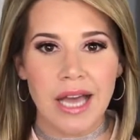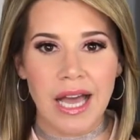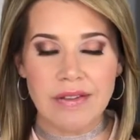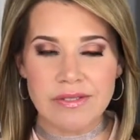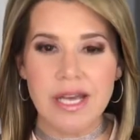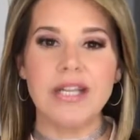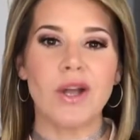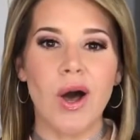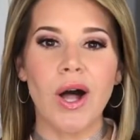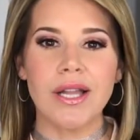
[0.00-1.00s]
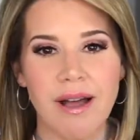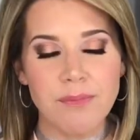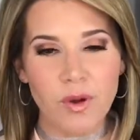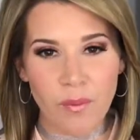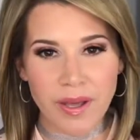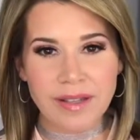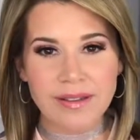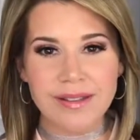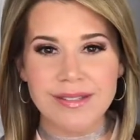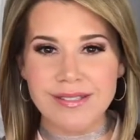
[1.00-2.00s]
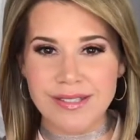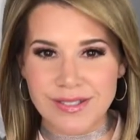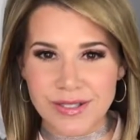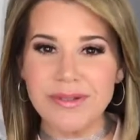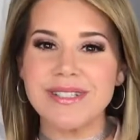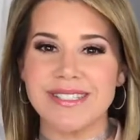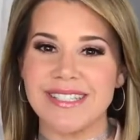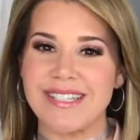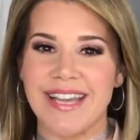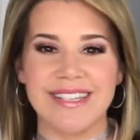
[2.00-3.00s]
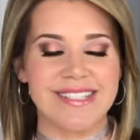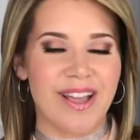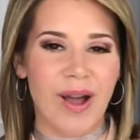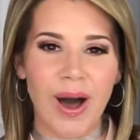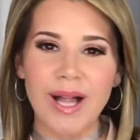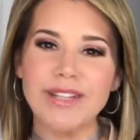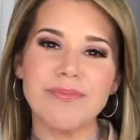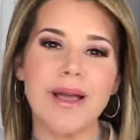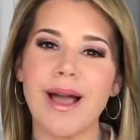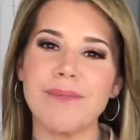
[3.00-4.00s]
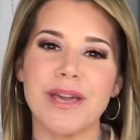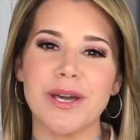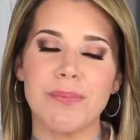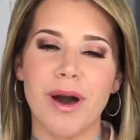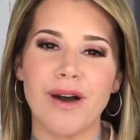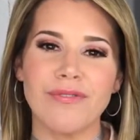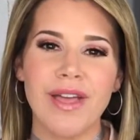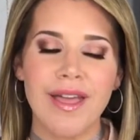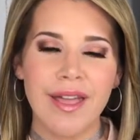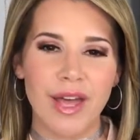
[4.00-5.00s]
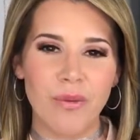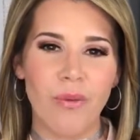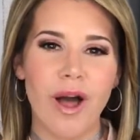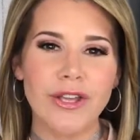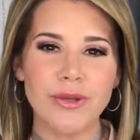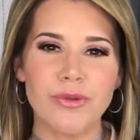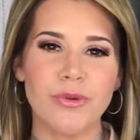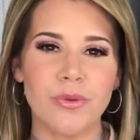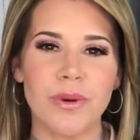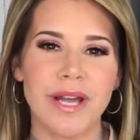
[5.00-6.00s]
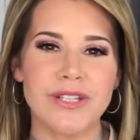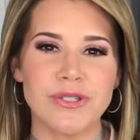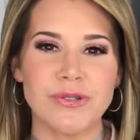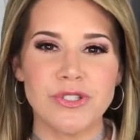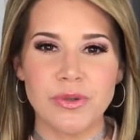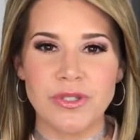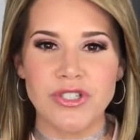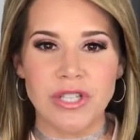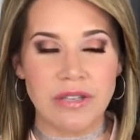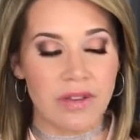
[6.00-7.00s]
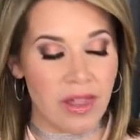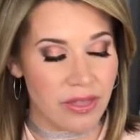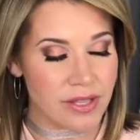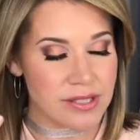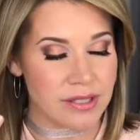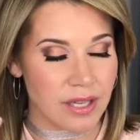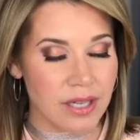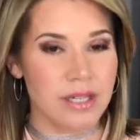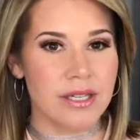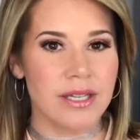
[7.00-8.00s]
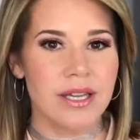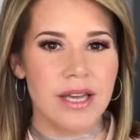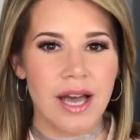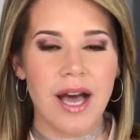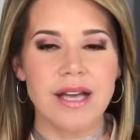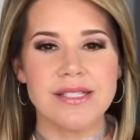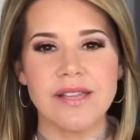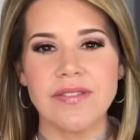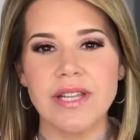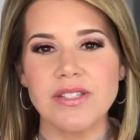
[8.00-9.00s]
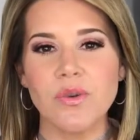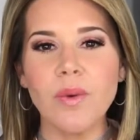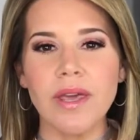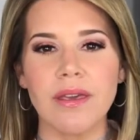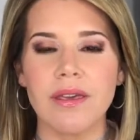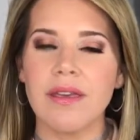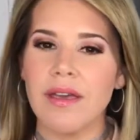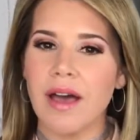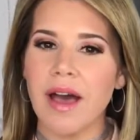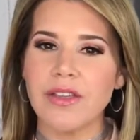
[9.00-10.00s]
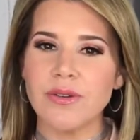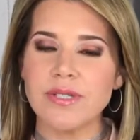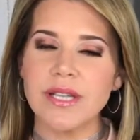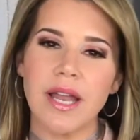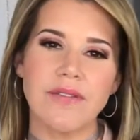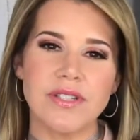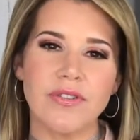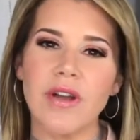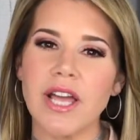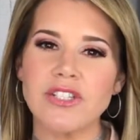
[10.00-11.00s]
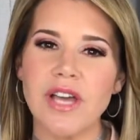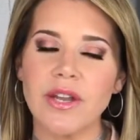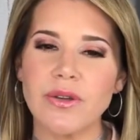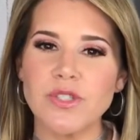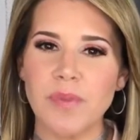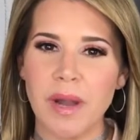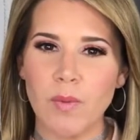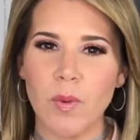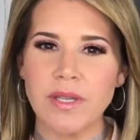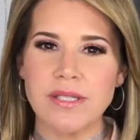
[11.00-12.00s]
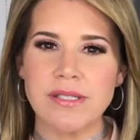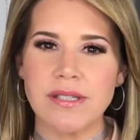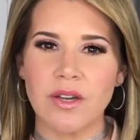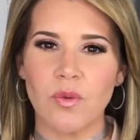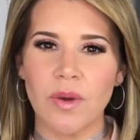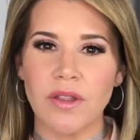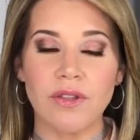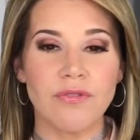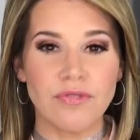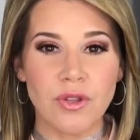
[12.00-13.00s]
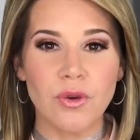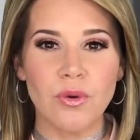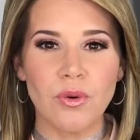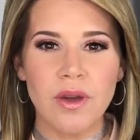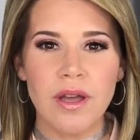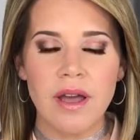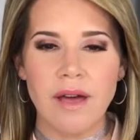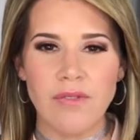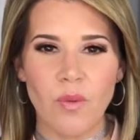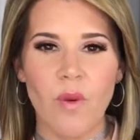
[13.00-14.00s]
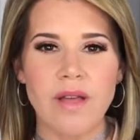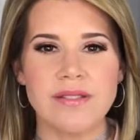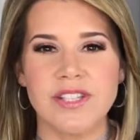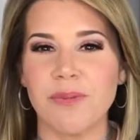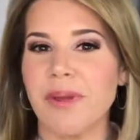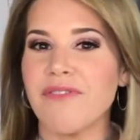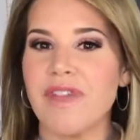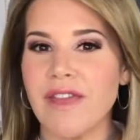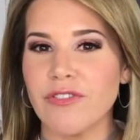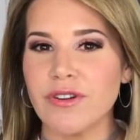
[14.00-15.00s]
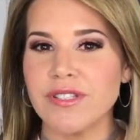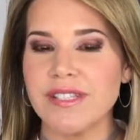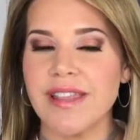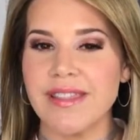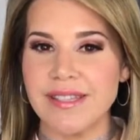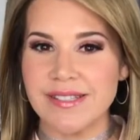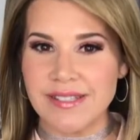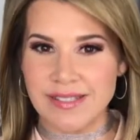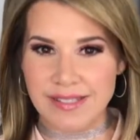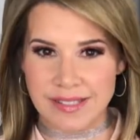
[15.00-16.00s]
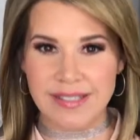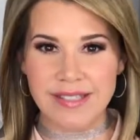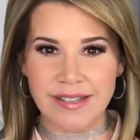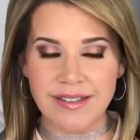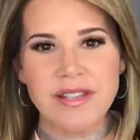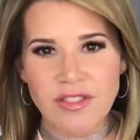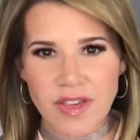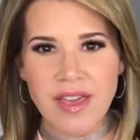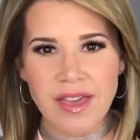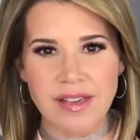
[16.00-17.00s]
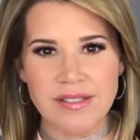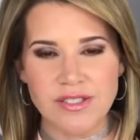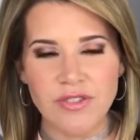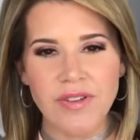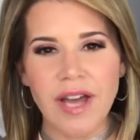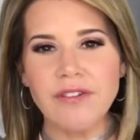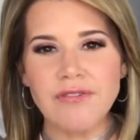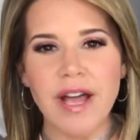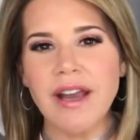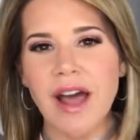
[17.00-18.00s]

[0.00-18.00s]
I've done it all. I'm going to do it today. Take all of my eye makeup off and walk you through what I do to achieve this look 7 days a week. I use a lot of different eyeshadows, but I'm going to stick with a few of the ones that are my favorites this season. The thing is, you've got to find